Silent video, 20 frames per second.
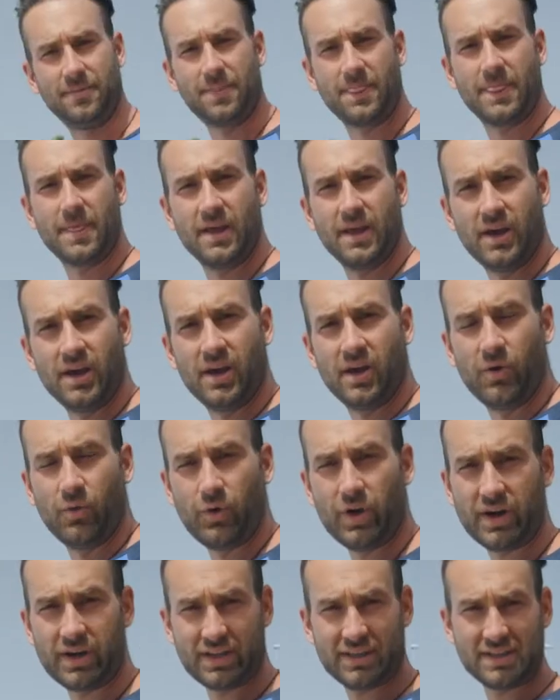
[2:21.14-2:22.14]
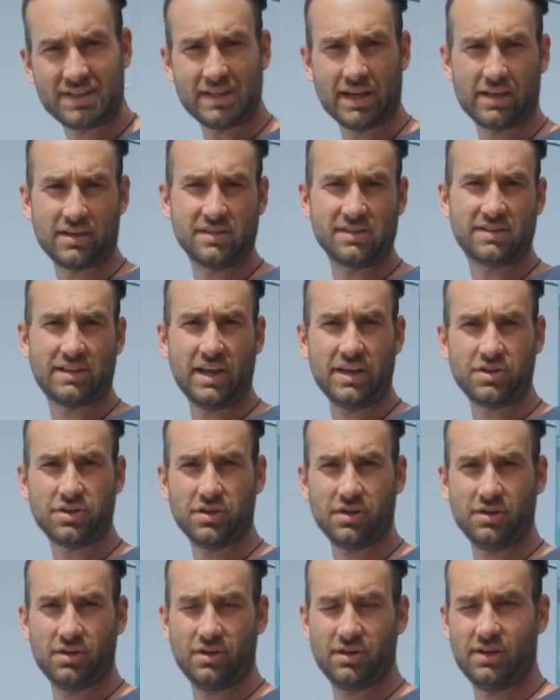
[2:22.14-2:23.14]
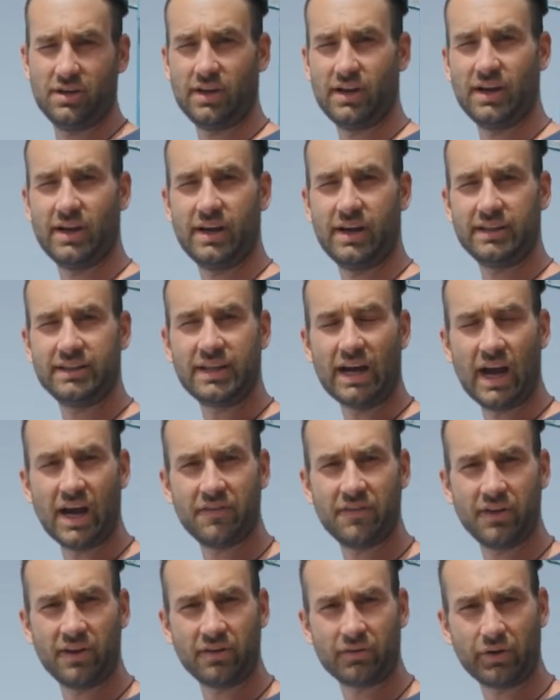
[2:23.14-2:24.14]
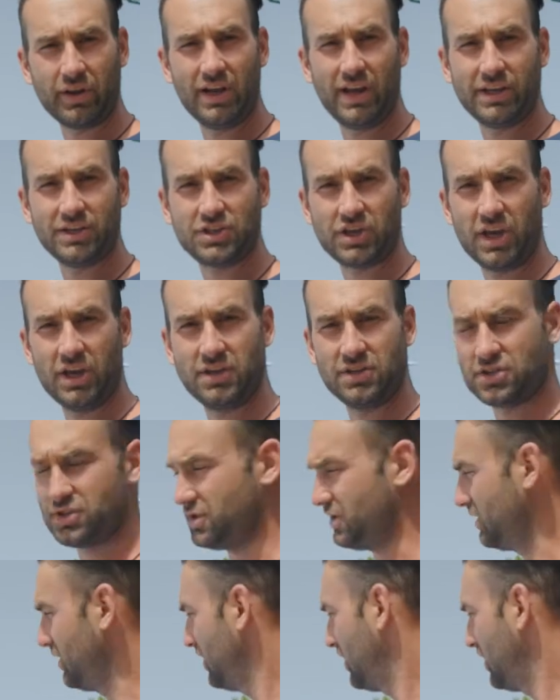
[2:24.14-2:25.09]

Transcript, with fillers: by the We are at the second station, uh, dive and relay change